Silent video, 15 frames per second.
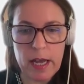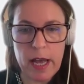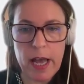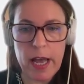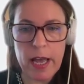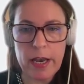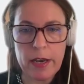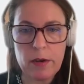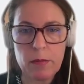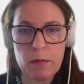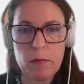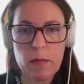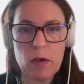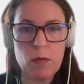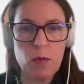And
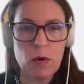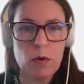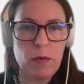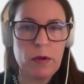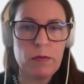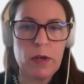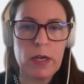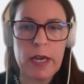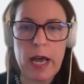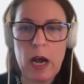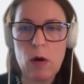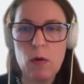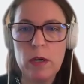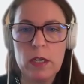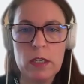what we will
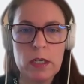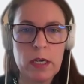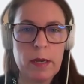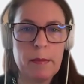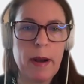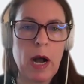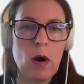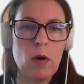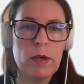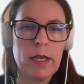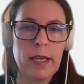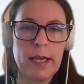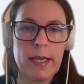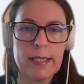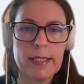now learn about
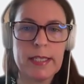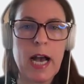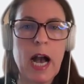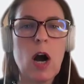is